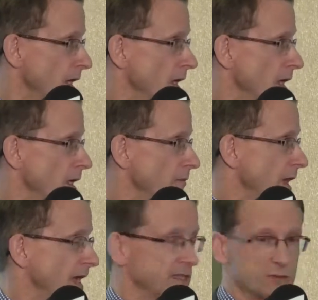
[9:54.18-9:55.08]

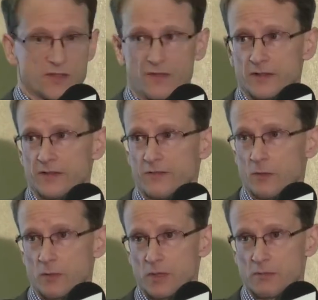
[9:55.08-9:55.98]
and it was funded
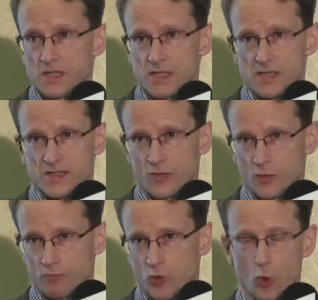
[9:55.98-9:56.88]
from the BBC's sort
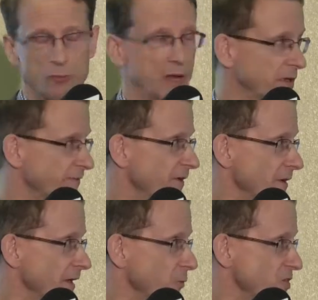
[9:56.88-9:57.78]
of core public
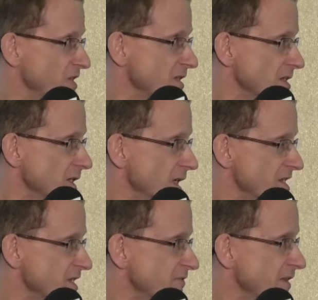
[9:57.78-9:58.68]
funding, which is a
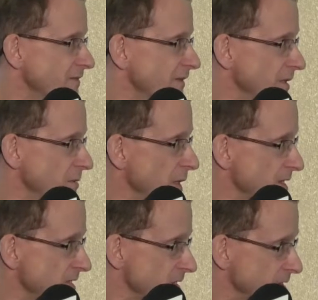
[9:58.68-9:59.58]
license fee funded
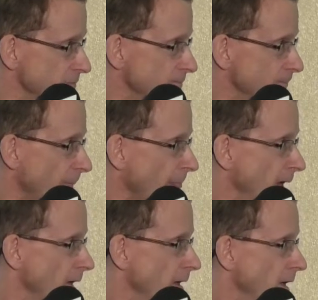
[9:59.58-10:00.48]
basis.
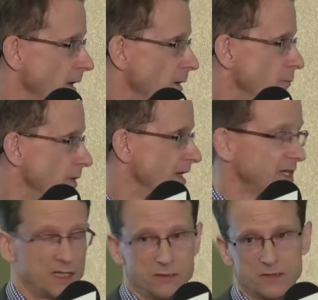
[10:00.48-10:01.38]
It
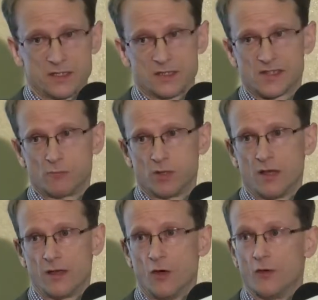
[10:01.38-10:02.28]
included
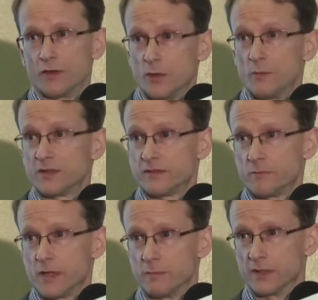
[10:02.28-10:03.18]
supply of equipment for
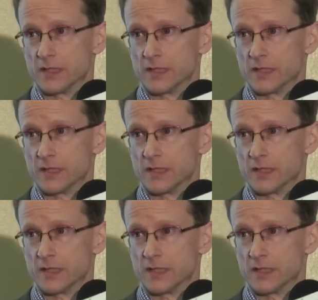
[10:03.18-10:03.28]
people